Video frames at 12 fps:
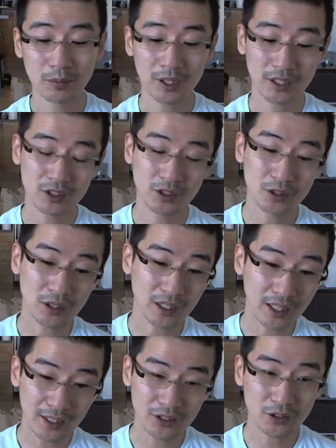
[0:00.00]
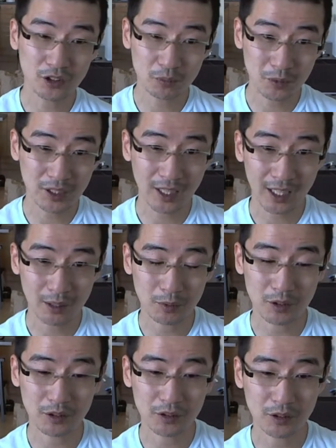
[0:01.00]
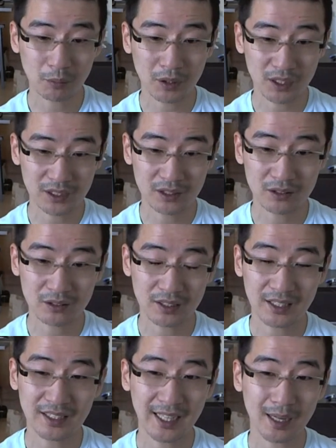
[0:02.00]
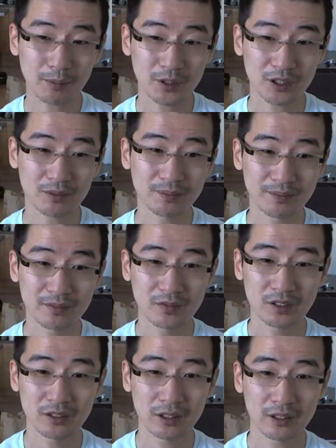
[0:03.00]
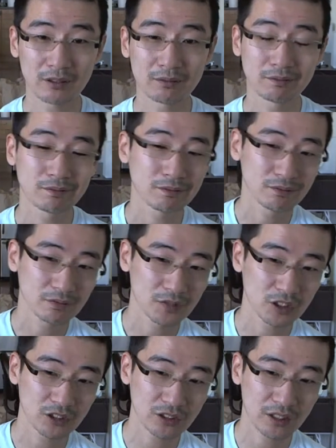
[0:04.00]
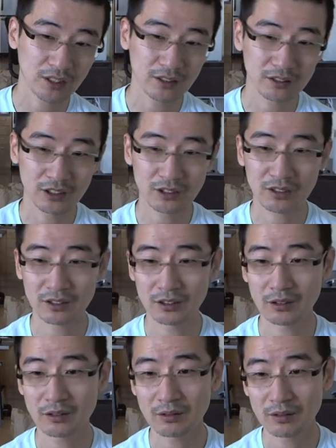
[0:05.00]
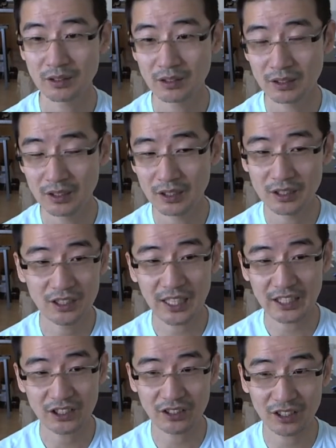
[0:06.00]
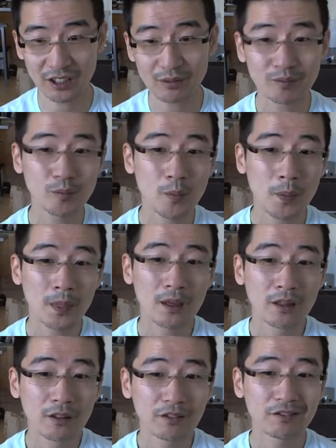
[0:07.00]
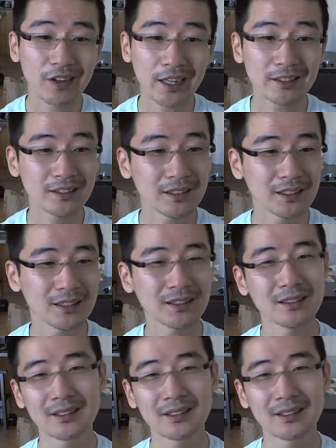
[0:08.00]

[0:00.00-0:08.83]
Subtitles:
long USB cable to plug into an adapter. So, just a little gotcha there. Finally,